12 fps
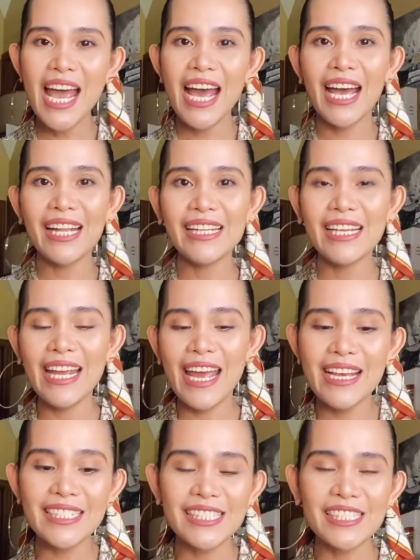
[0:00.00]
And
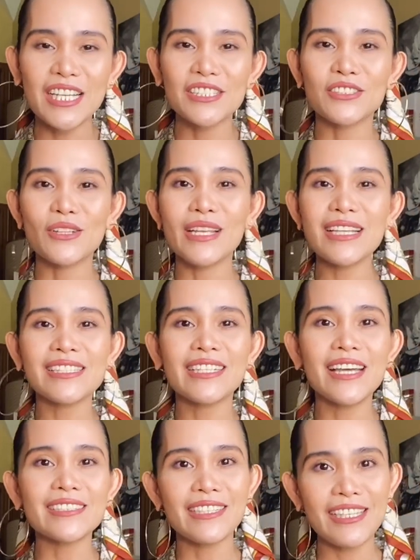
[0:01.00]
yes, so let's
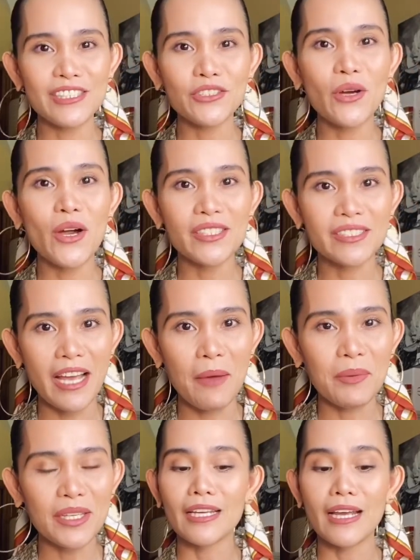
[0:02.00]
get into our
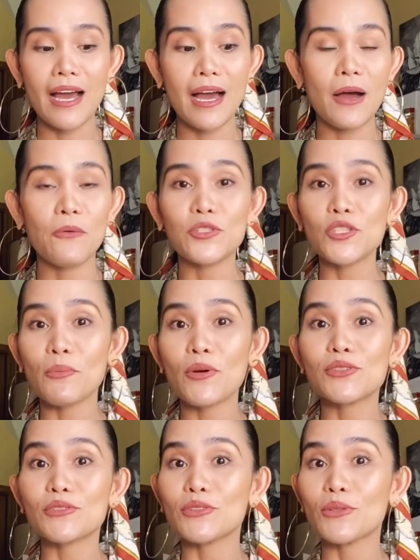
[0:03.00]
topic. We're
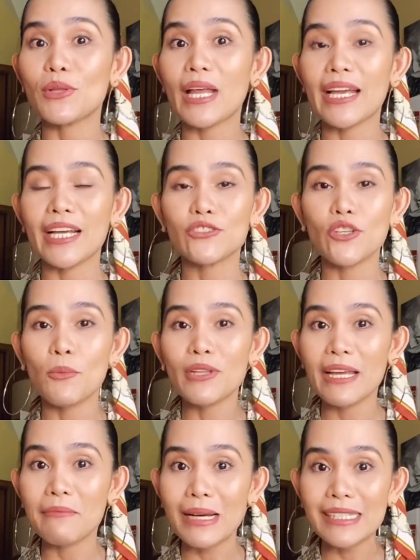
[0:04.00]
supposed to do like a
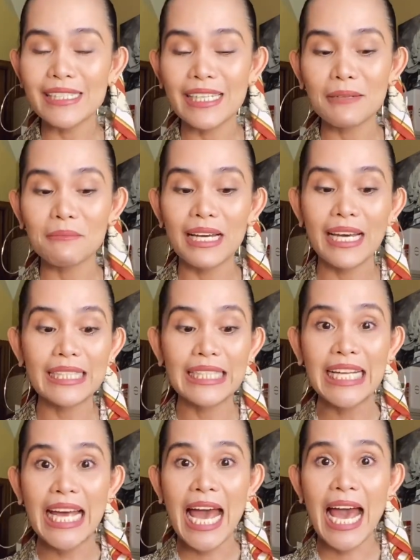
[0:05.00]
double unboxing, but
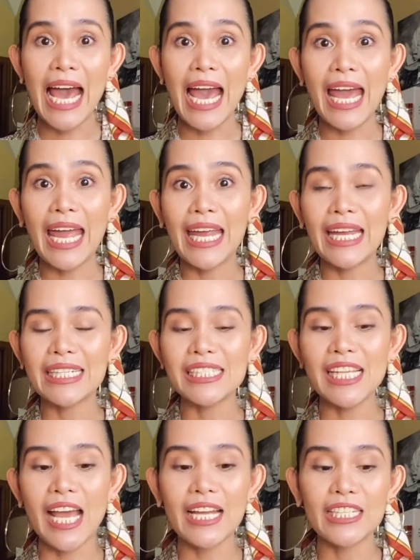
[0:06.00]
I
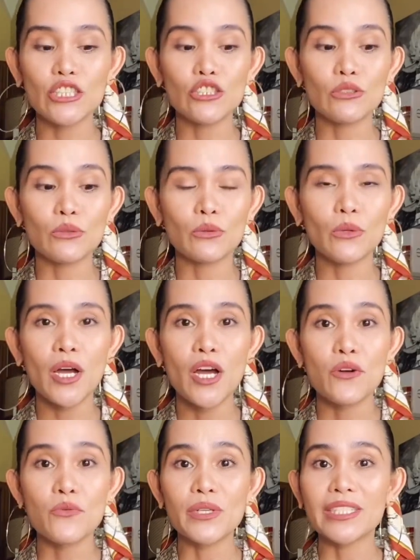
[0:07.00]
decided to
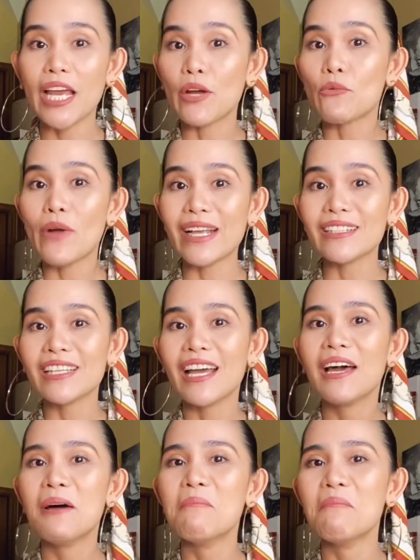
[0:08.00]
redirect
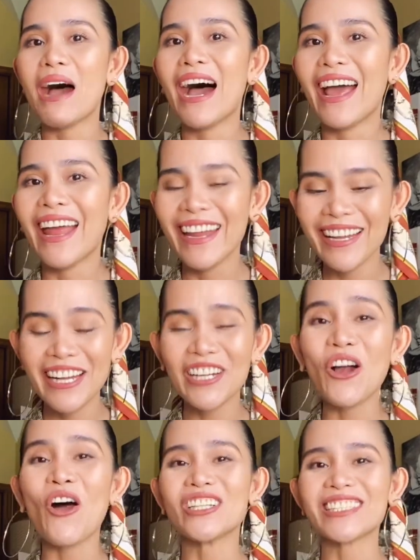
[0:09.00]
my
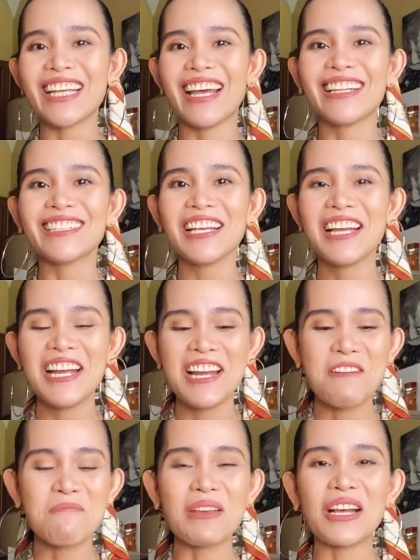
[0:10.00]
content
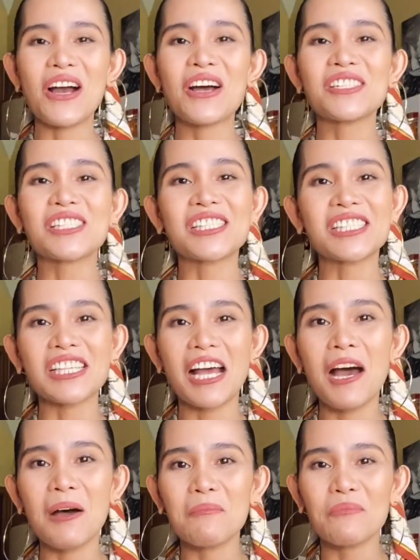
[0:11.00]
because
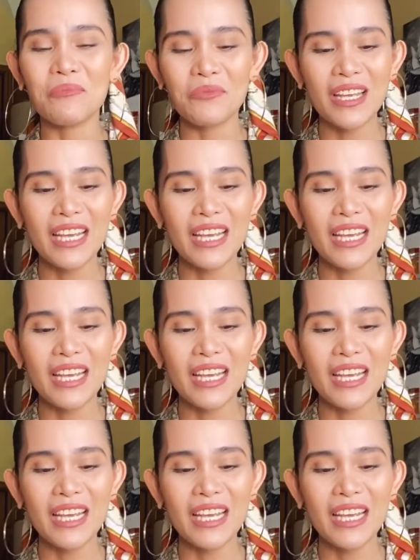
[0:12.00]
some